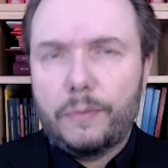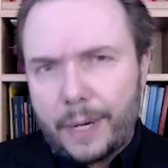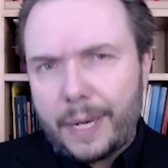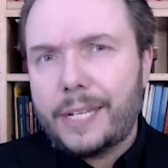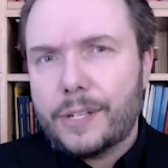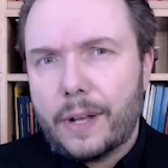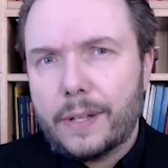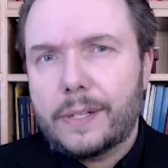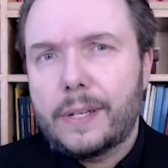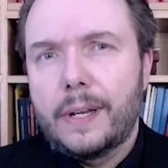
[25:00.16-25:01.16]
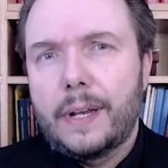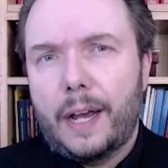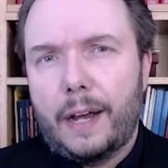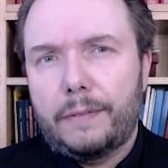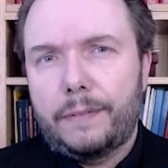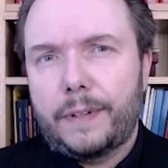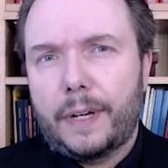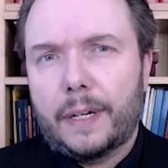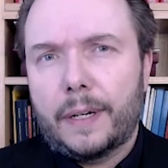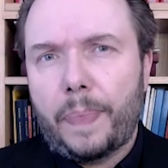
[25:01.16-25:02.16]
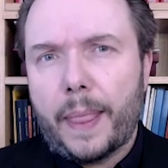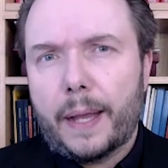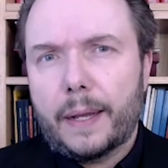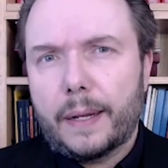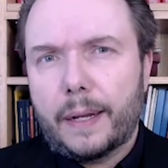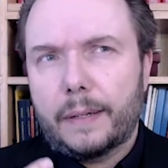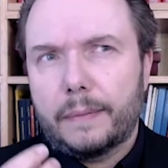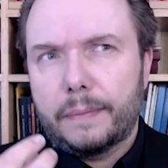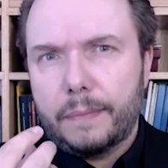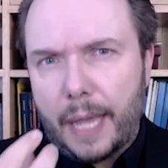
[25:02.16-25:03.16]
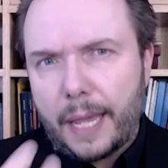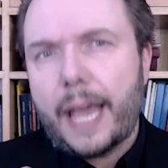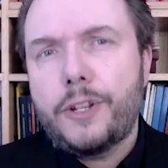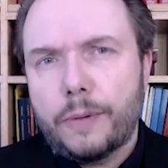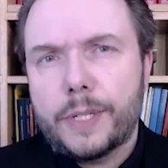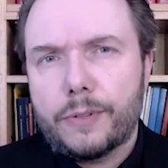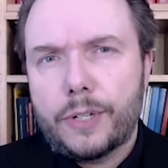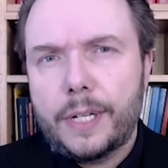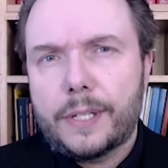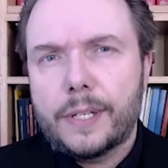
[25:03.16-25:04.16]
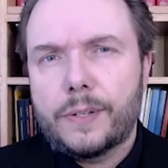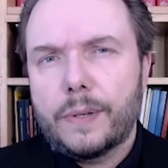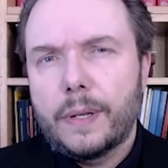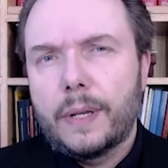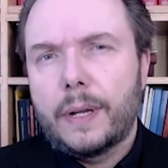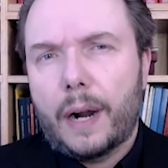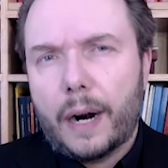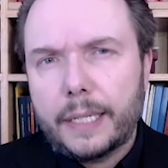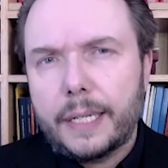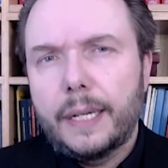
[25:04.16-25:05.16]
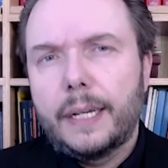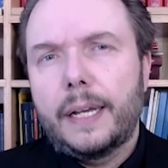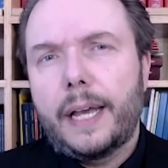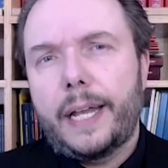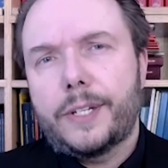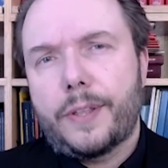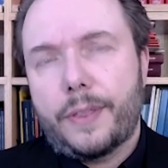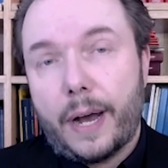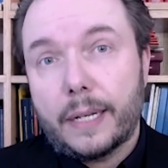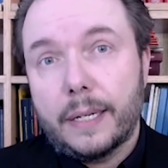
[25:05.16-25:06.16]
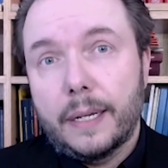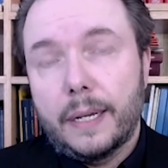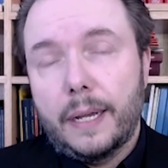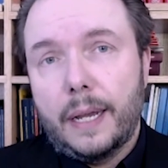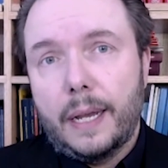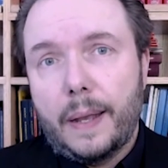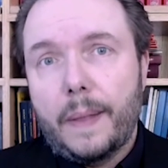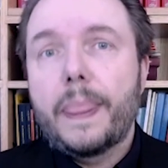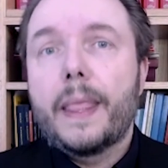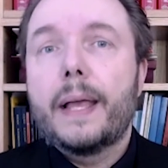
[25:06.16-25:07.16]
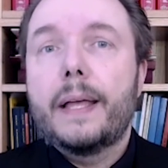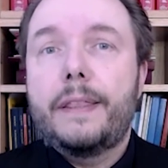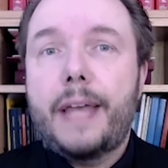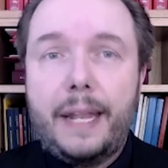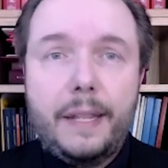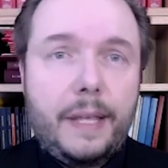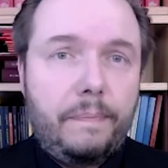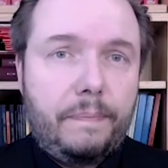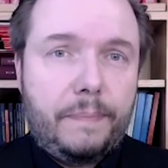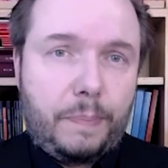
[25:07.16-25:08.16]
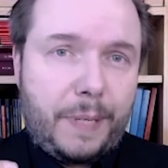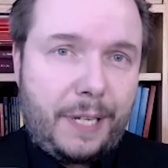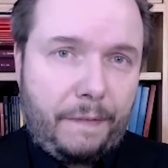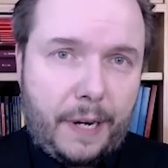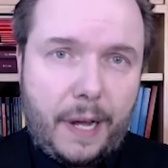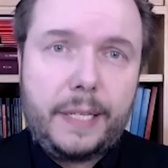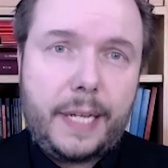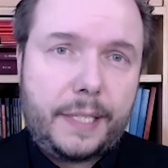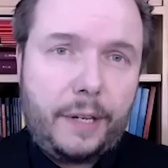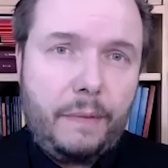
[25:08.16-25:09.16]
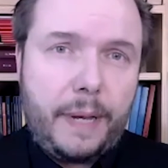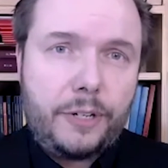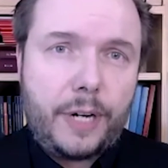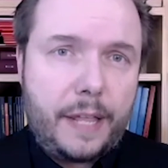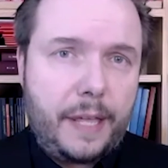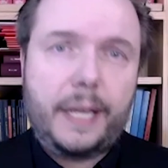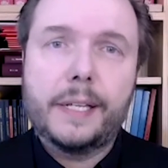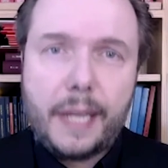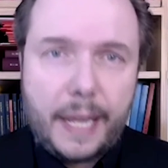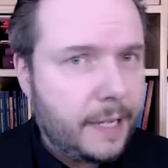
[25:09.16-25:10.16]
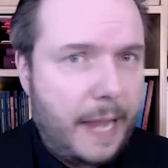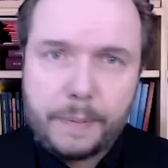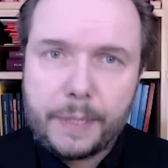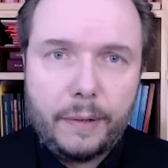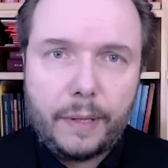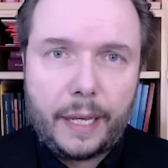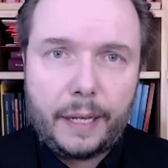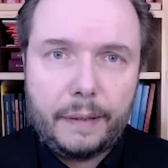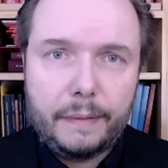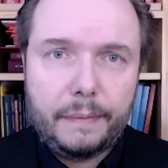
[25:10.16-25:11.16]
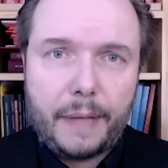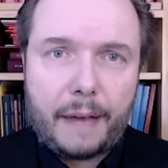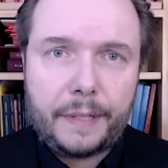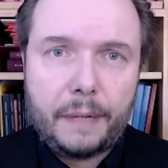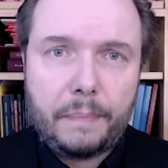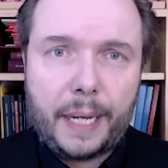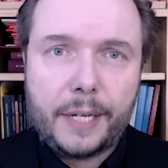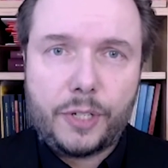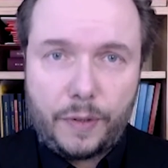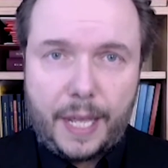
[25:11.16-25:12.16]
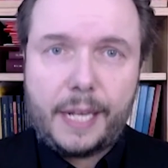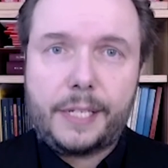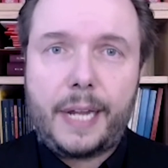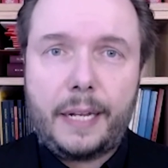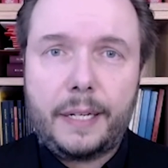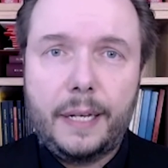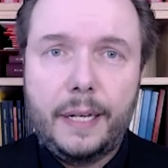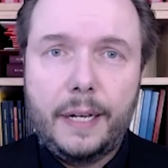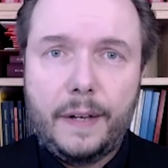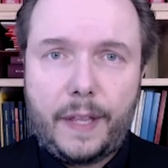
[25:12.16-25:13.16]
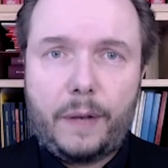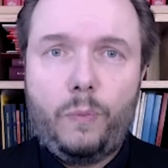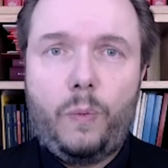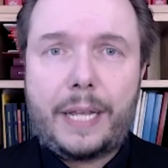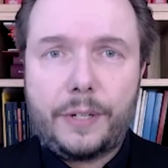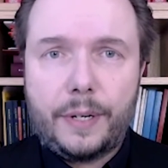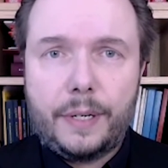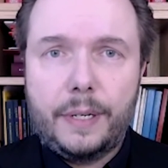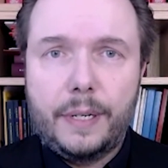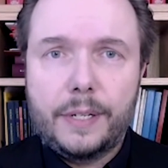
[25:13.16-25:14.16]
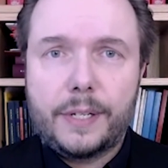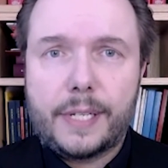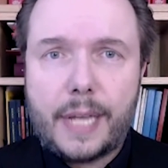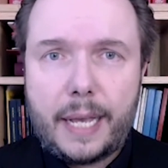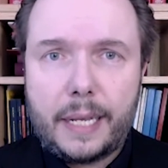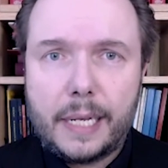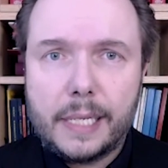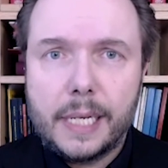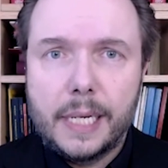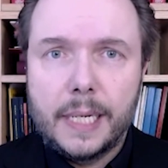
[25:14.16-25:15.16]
renaissance of uh, engaging with Solzhenitsyn's art and his thought. Then the specific context that you mentioned, I think, is is absolutely evident because to the extent that Western societies